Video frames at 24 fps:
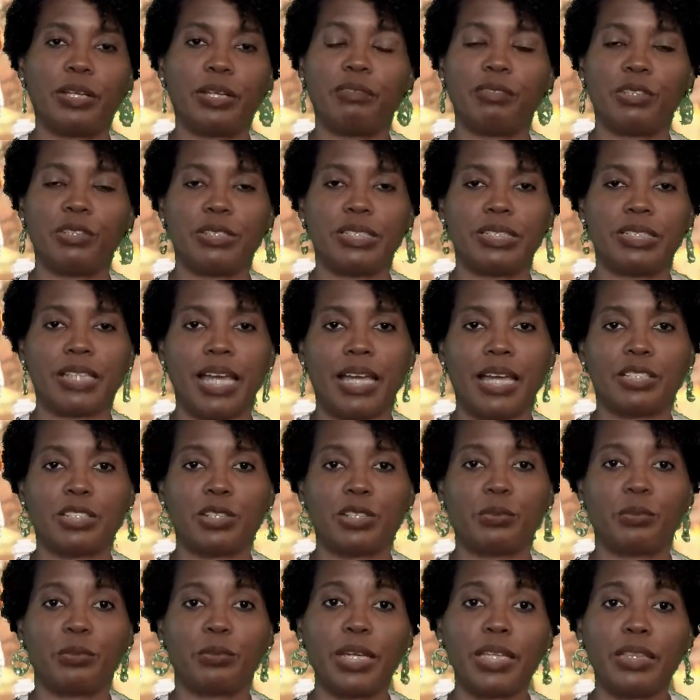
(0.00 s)
If you decide
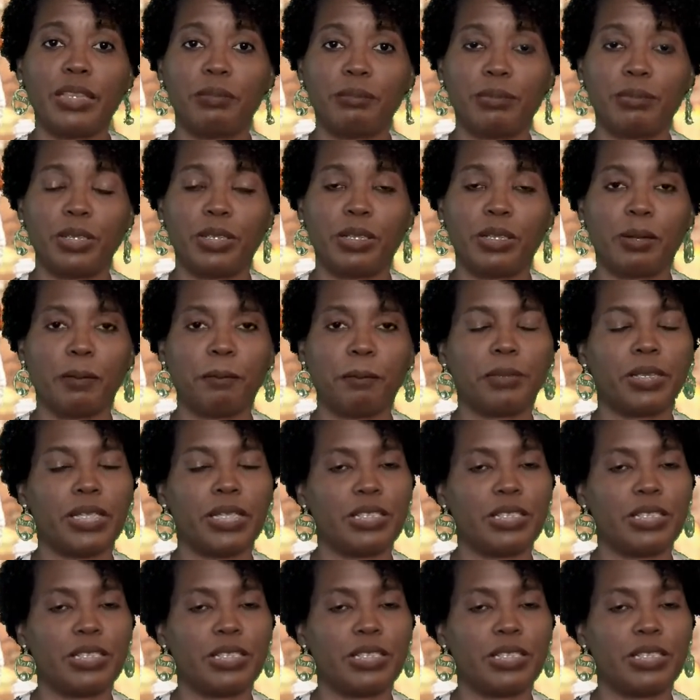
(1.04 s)
to read the book,